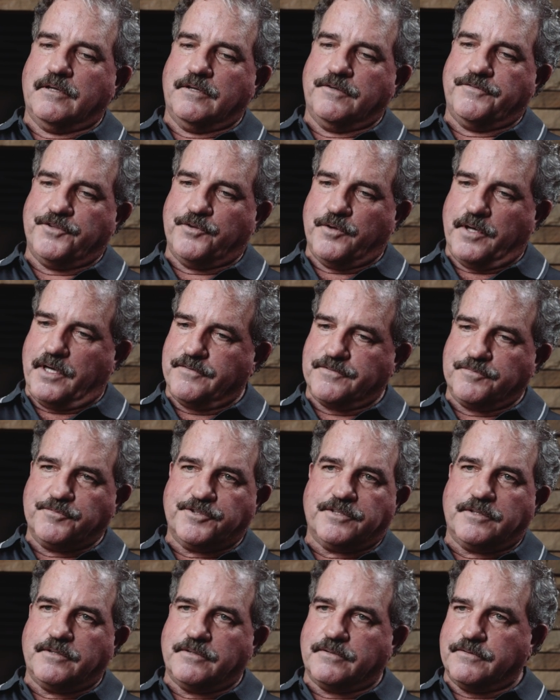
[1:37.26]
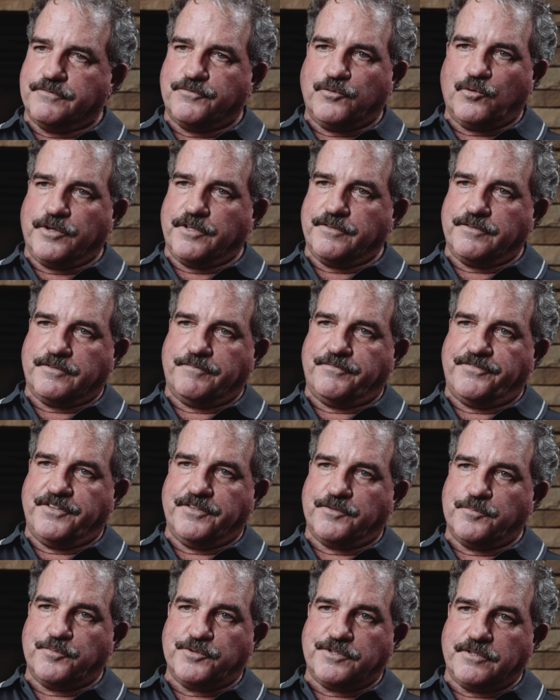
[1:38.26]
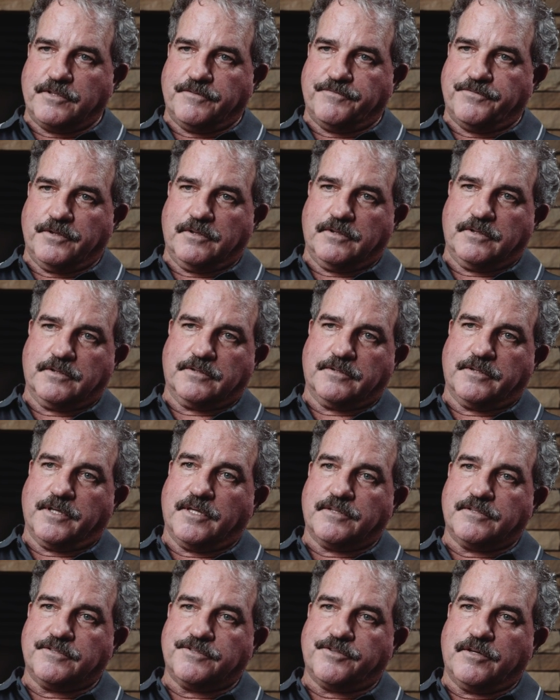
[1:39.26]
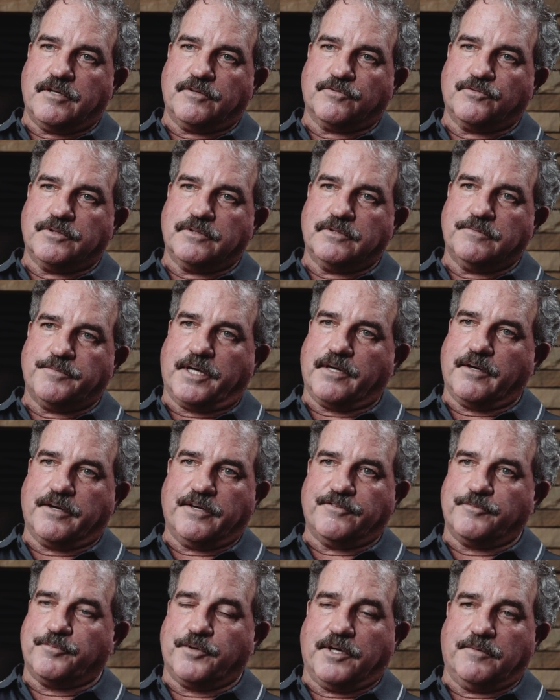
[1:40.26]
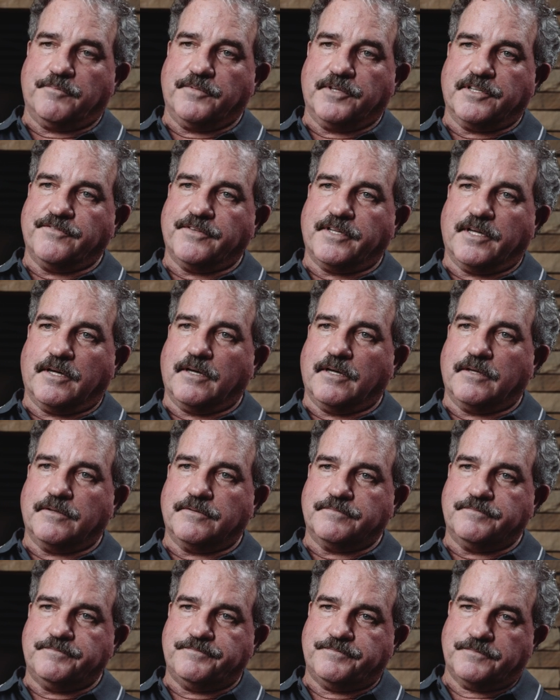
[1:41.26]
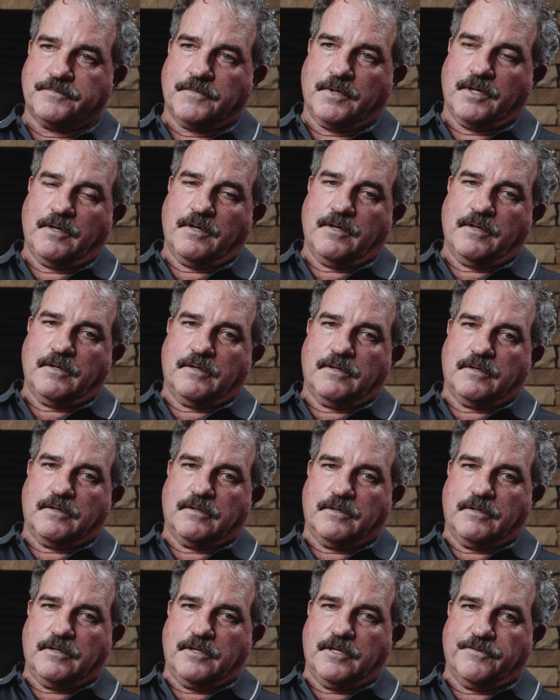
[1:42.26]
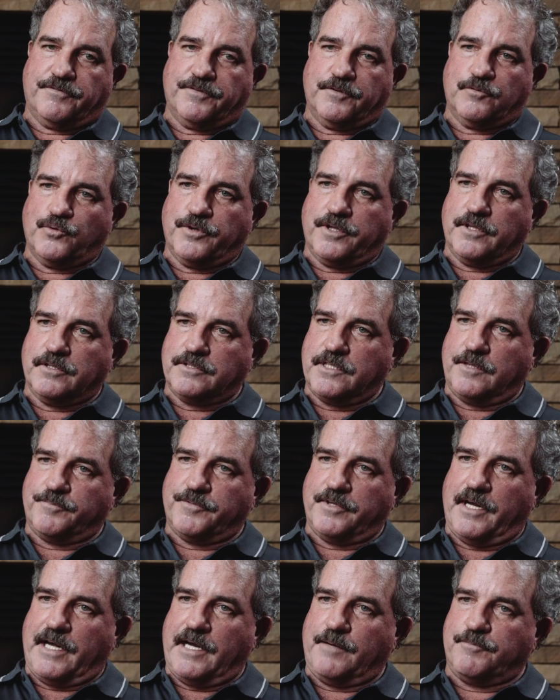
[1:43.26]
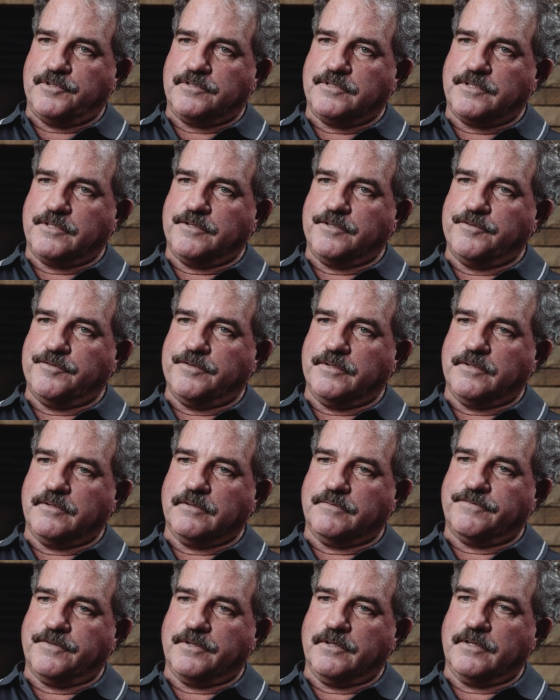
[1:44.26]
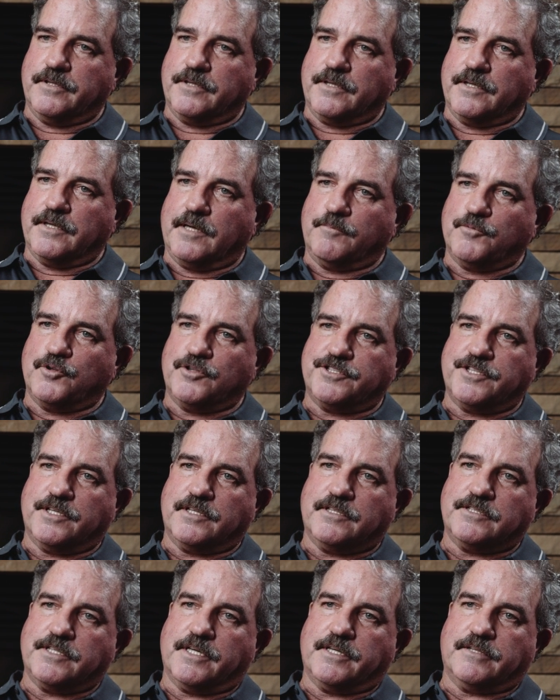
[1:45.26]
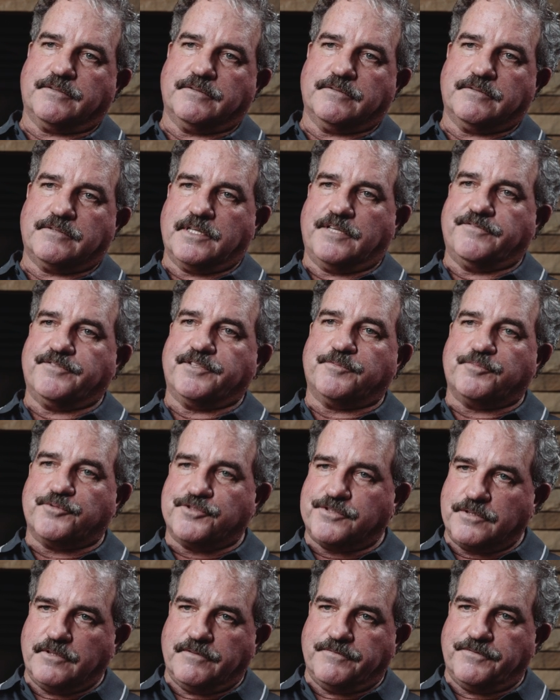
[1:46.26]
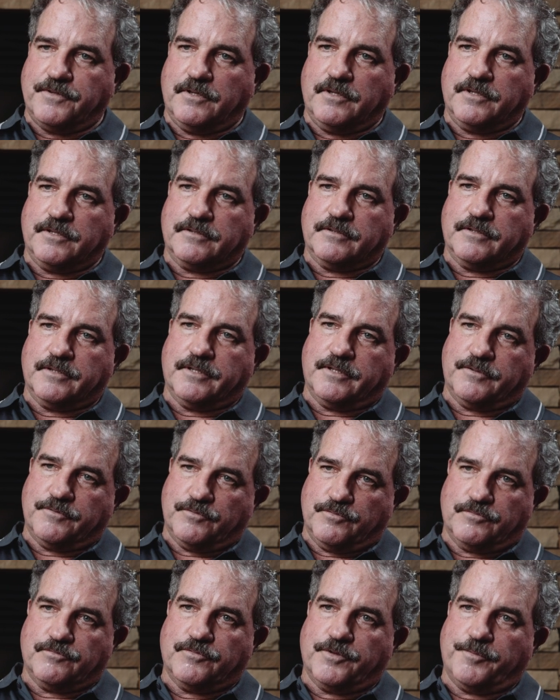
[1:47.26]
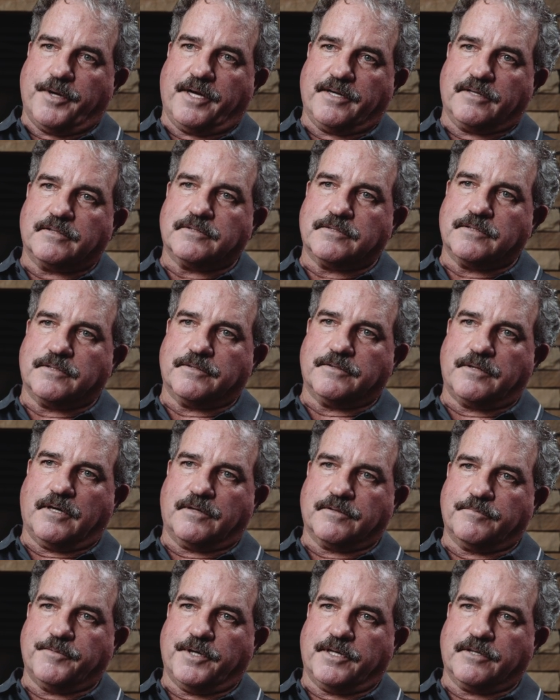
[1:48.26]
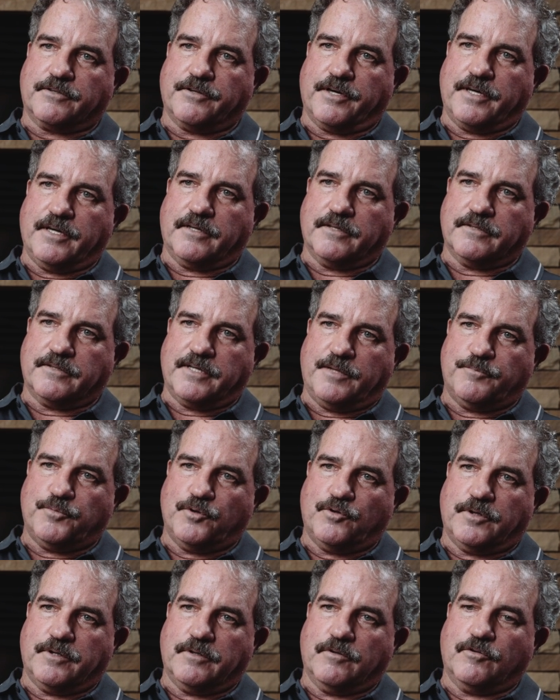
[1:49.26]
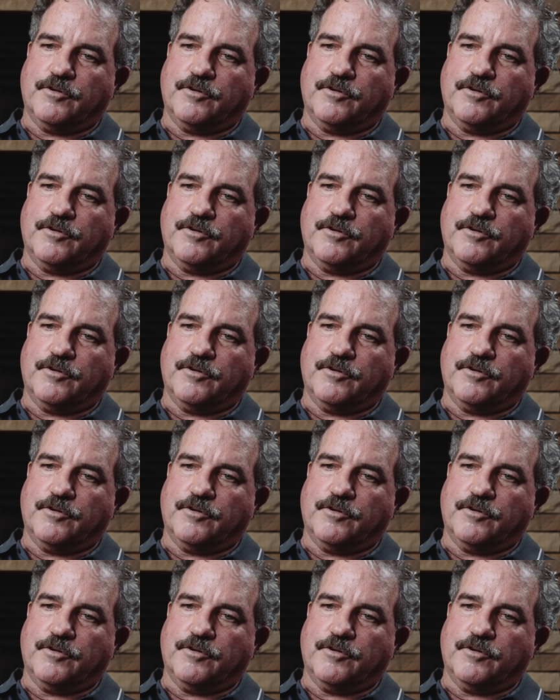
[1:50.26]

If you have some teeth that are 40 to 50% filling and nothing's wrong with them, I don't have a problem leaving that alone. If and when something happens and you need a filling and I'm going to change that to 70% filling, then we might consider talking about a crown at that point.